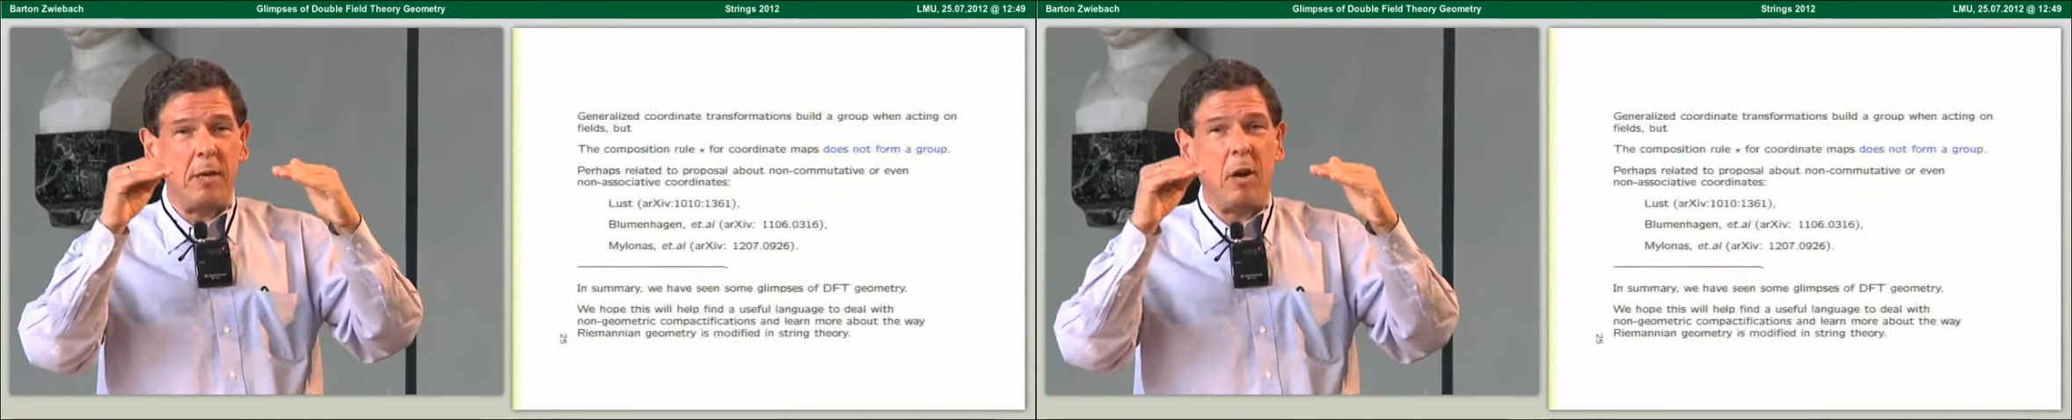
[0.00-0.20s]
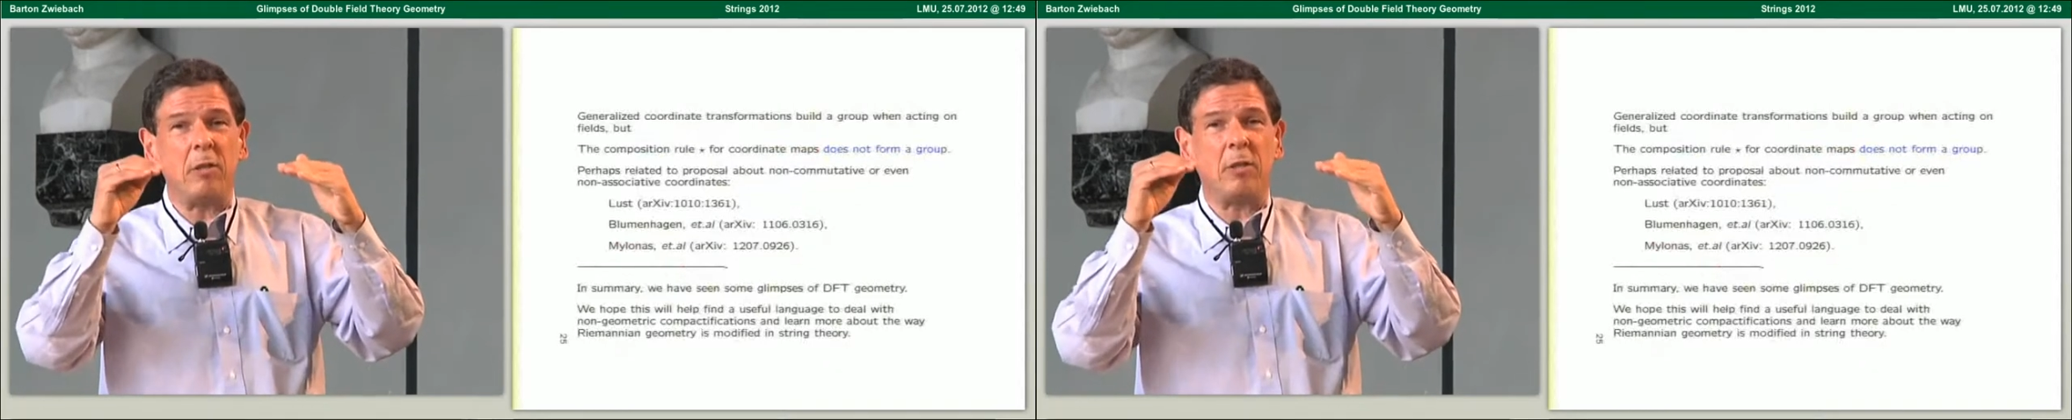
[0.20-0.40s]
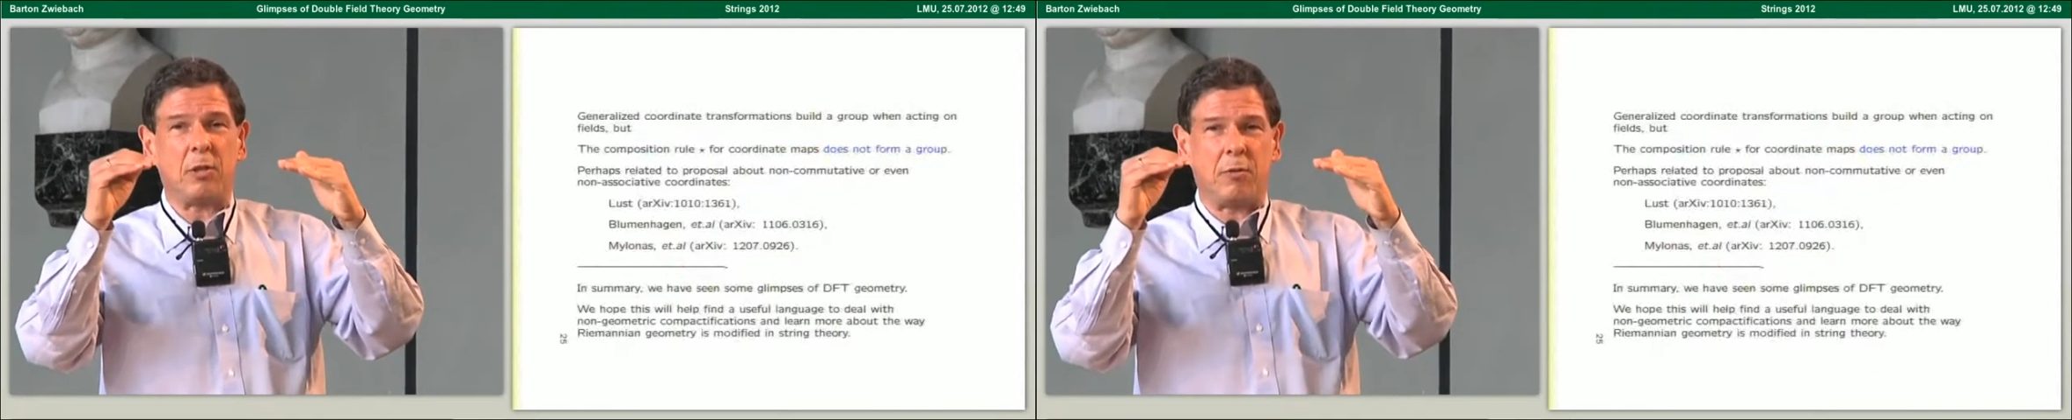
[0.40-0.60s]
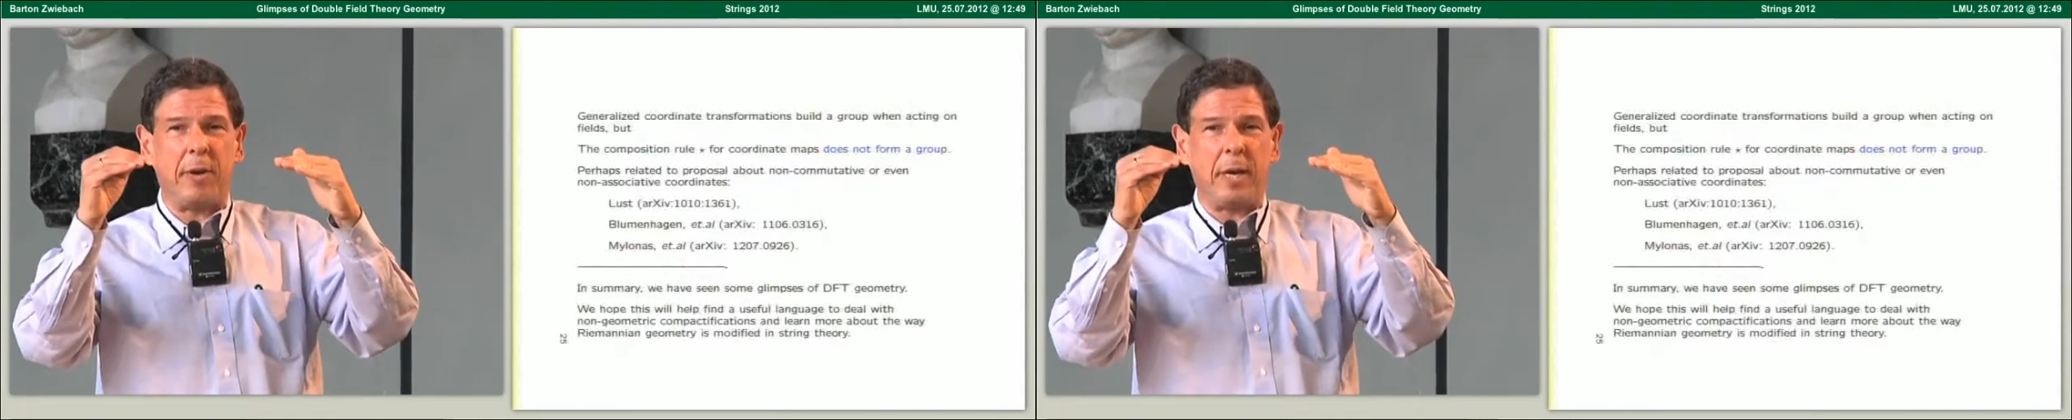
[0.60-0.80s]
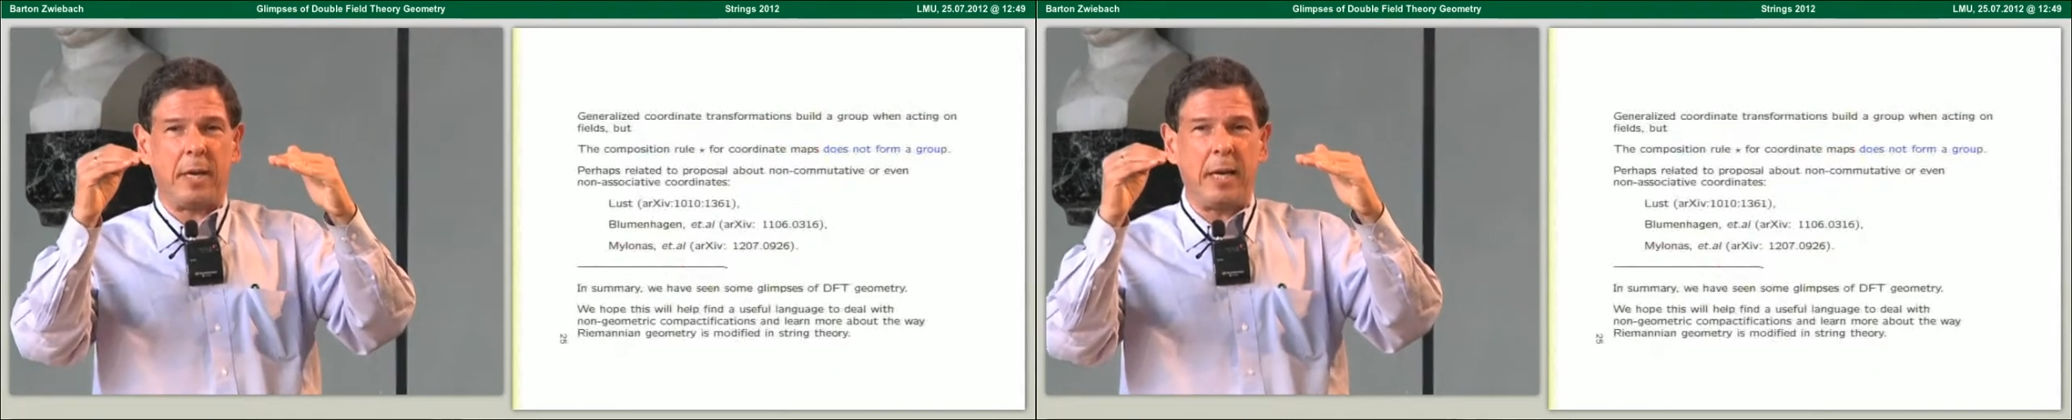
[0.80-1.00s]

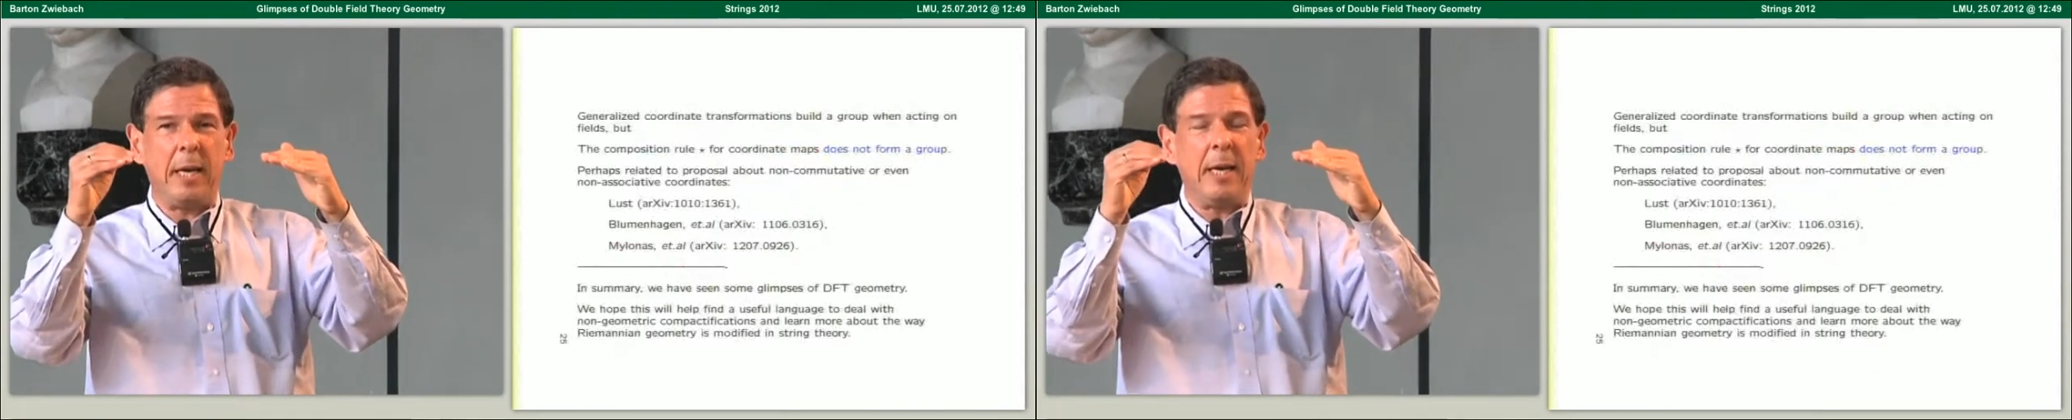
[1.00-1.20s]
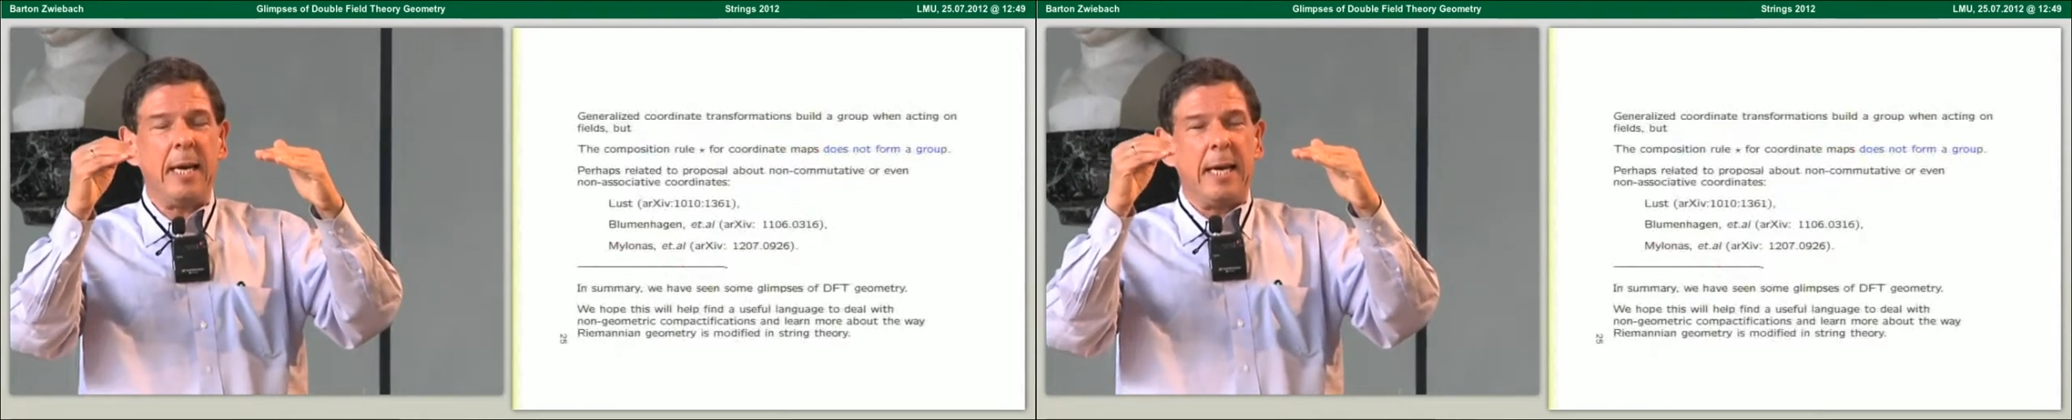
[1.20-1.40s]
non-stringy